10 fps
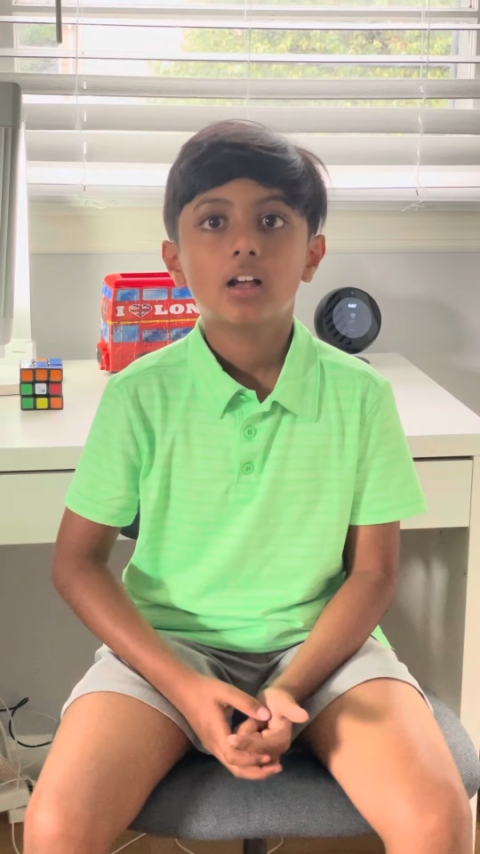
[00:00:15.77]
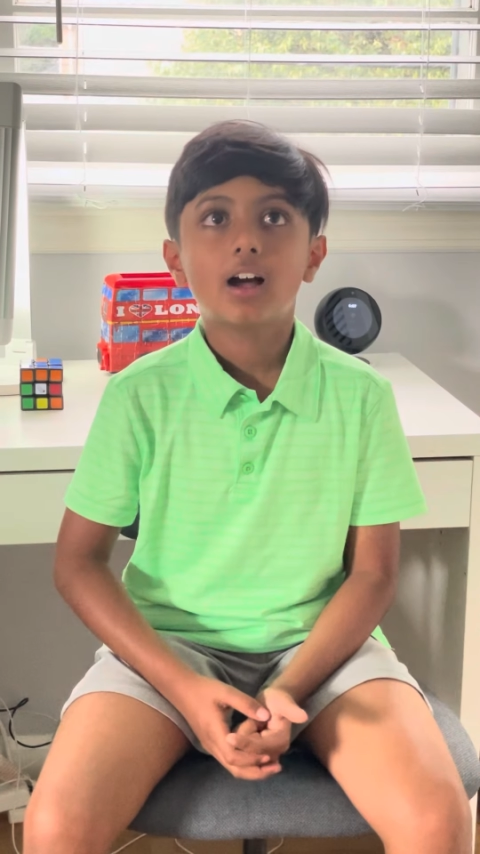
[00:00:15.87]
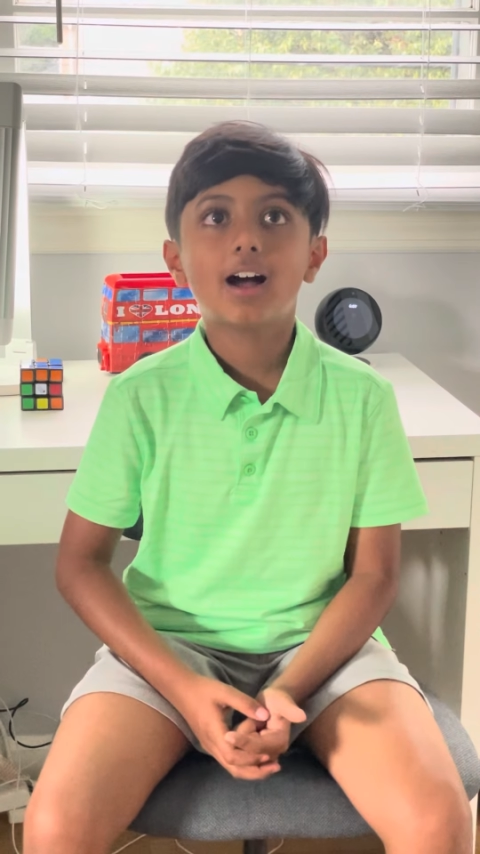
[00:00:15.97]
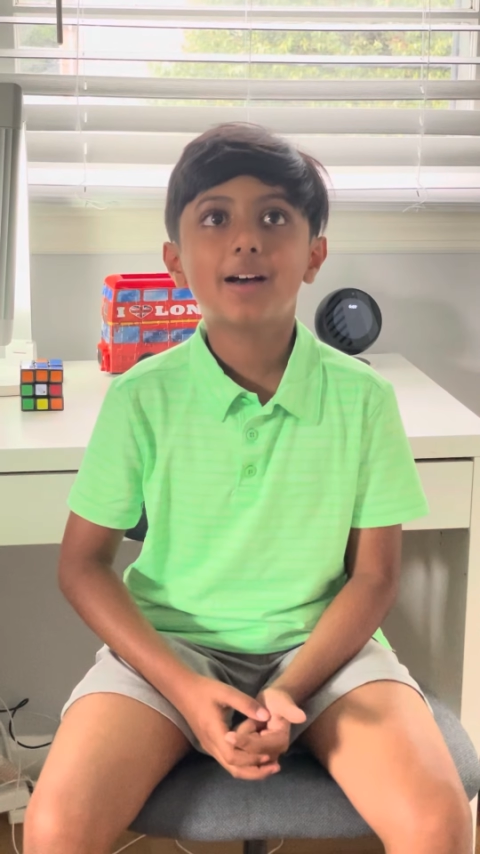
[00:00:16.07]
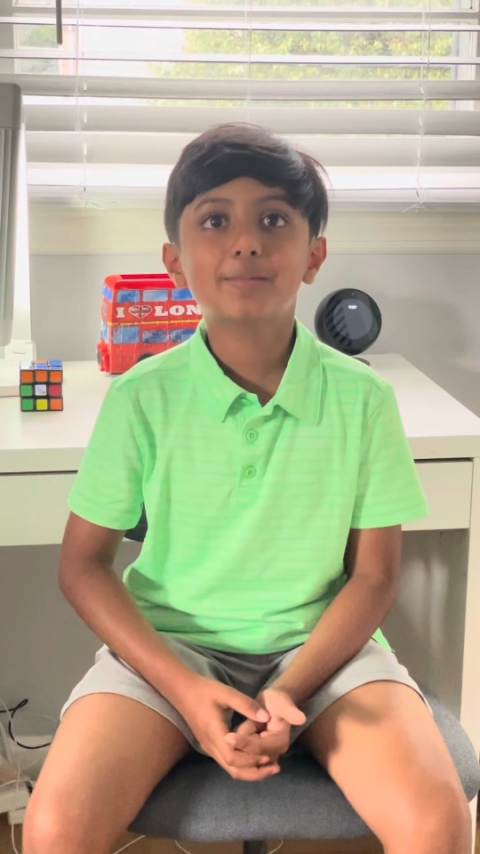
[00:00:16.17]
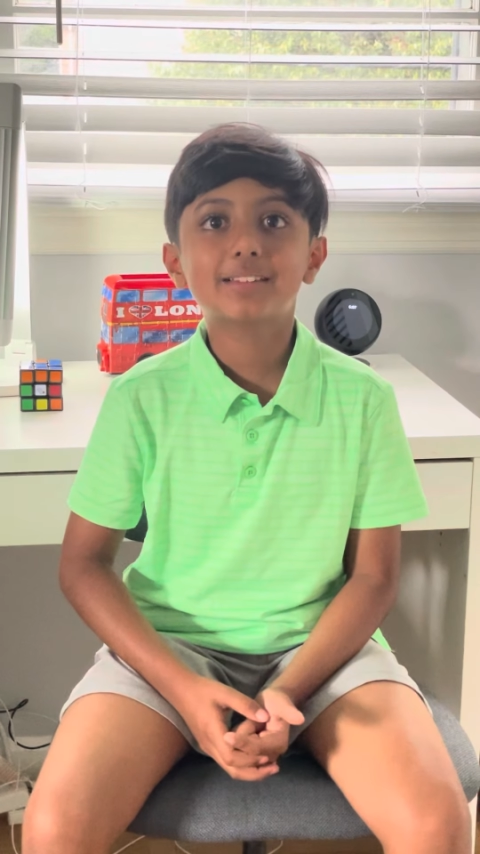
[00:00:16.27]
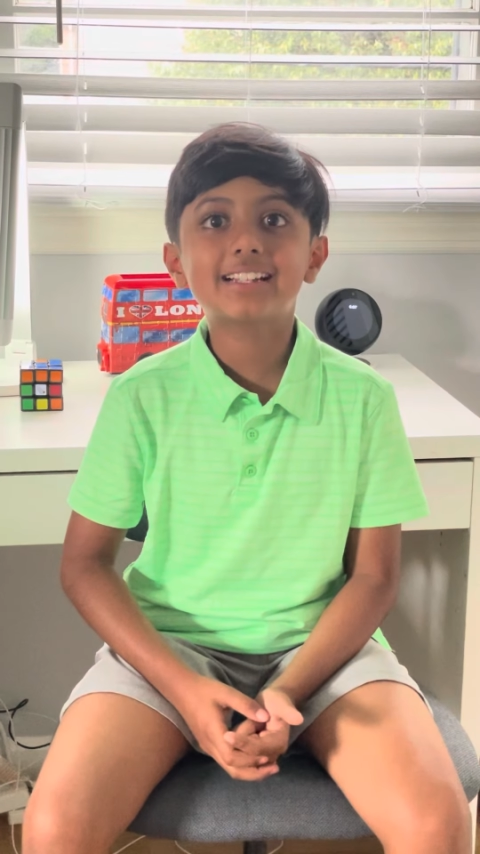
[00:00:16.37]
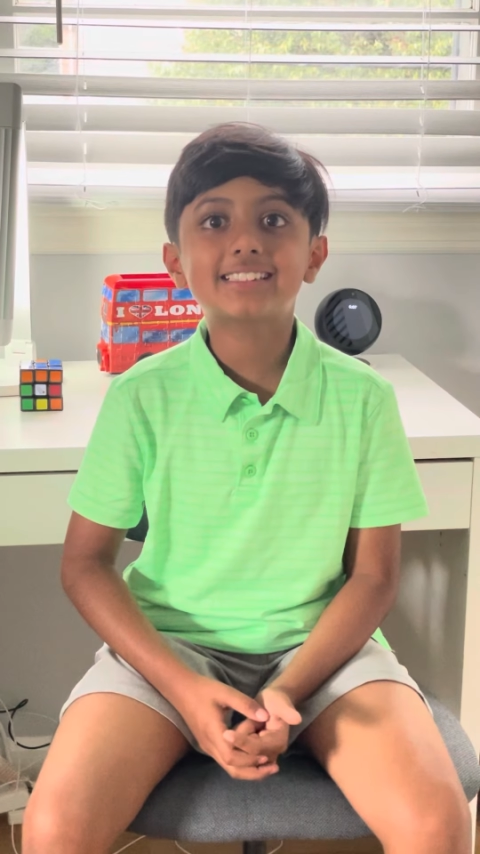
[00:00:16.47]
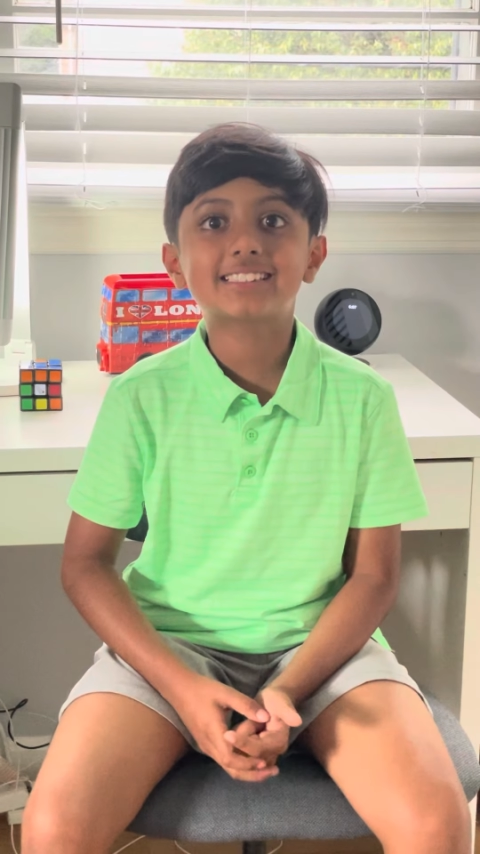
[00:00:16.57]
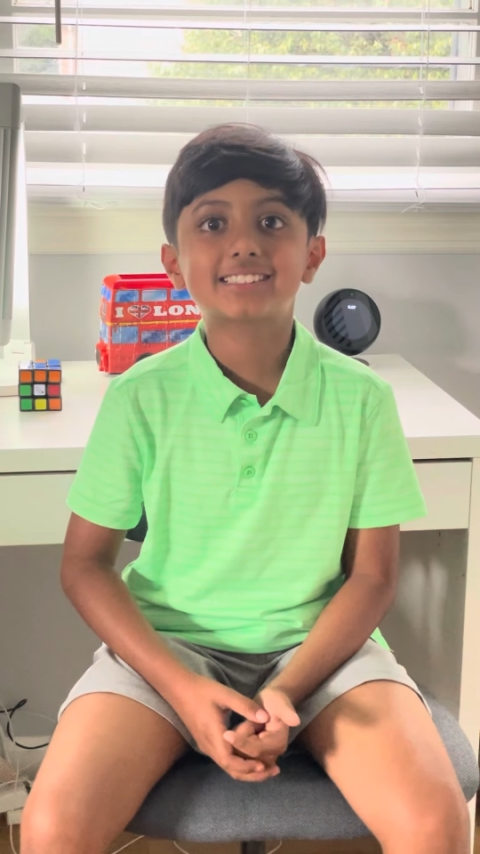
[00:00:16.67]
Um,
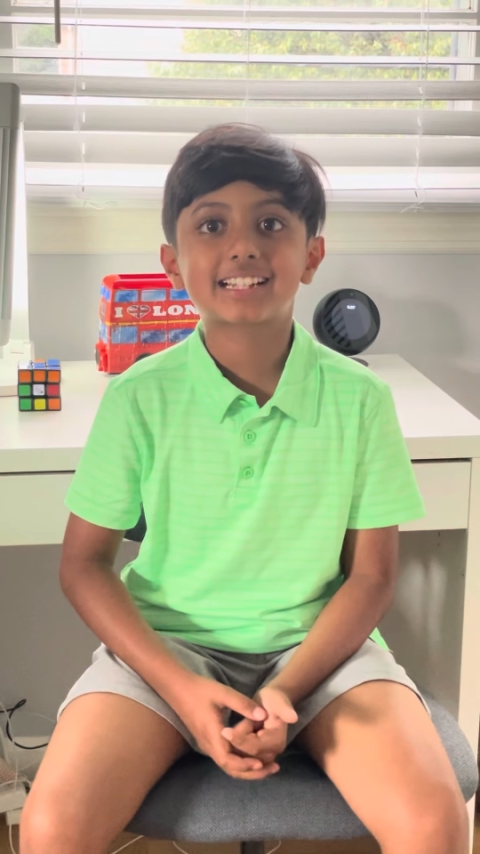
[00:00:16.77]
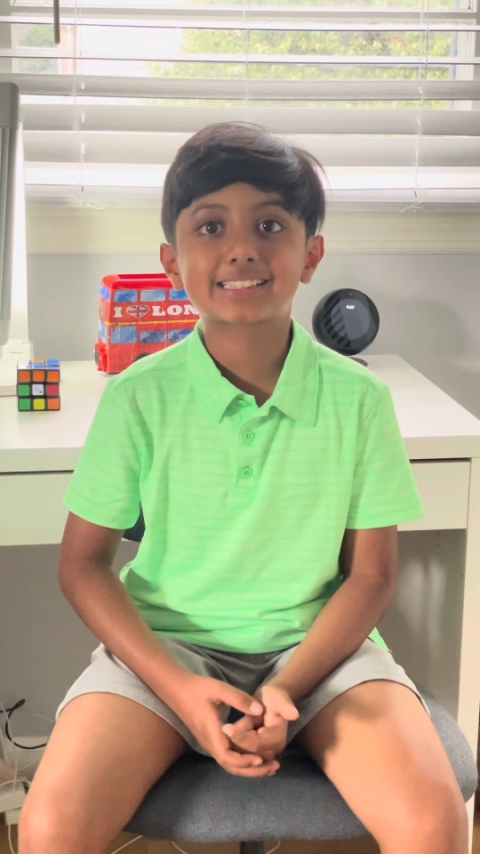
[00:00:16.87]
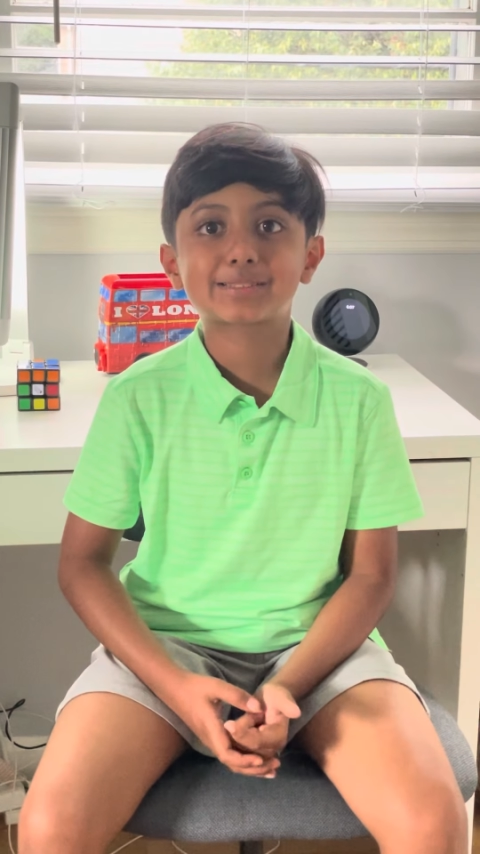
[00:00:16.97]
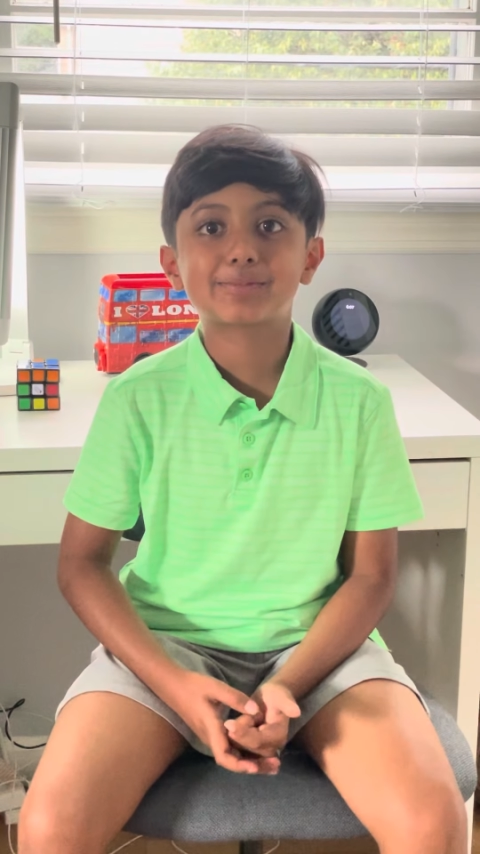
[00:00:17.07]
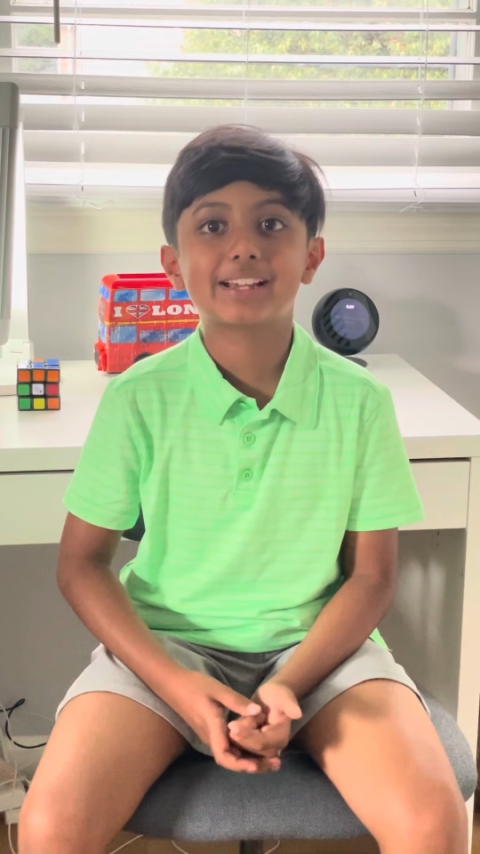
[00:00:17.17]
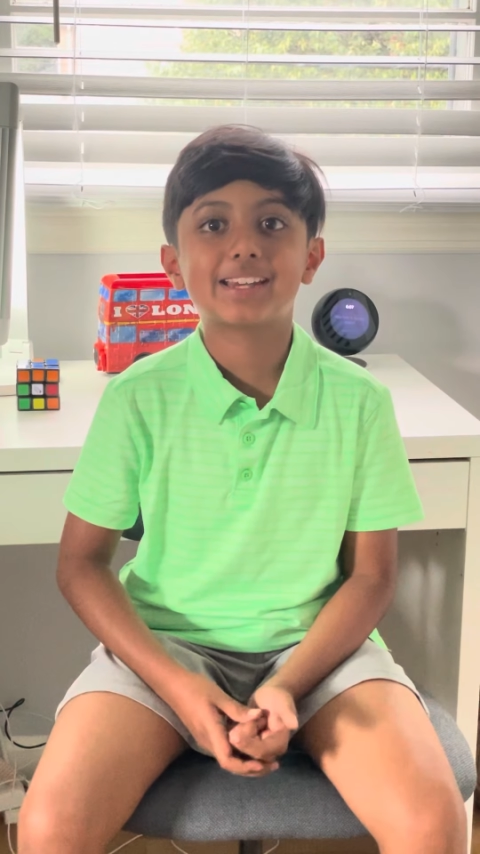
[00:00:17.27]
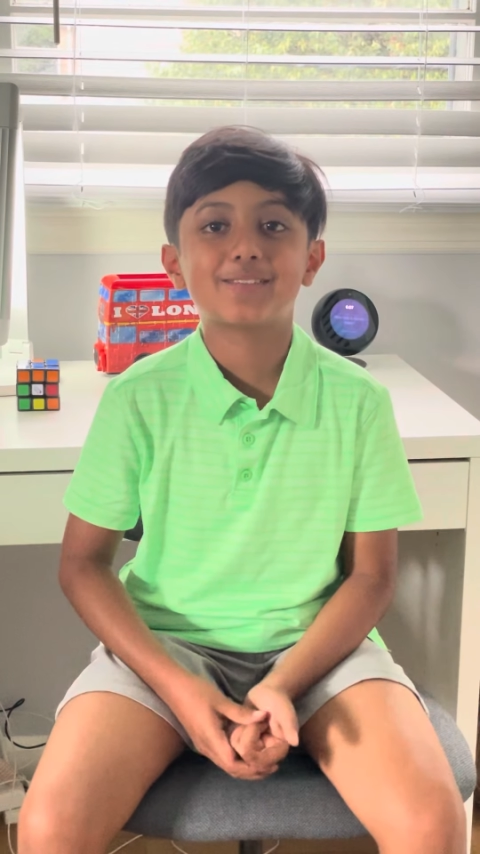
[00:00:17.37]
let's explain